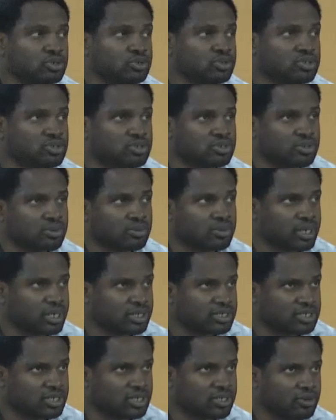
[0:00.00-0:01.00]
use the
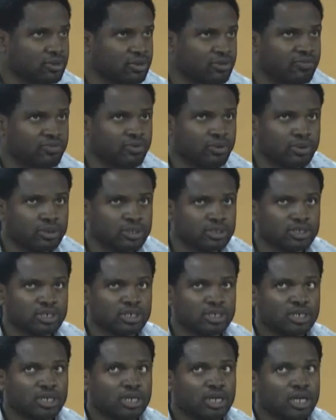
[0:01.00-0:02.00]
songwriting going forward.
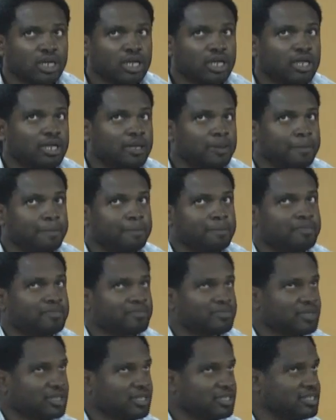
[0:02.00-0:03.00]

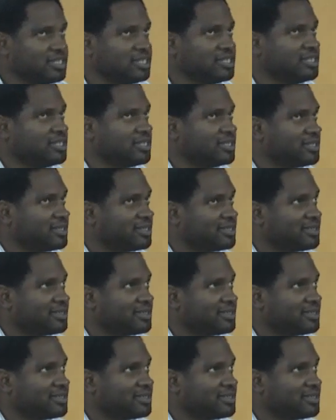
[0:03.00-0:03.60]
Nini.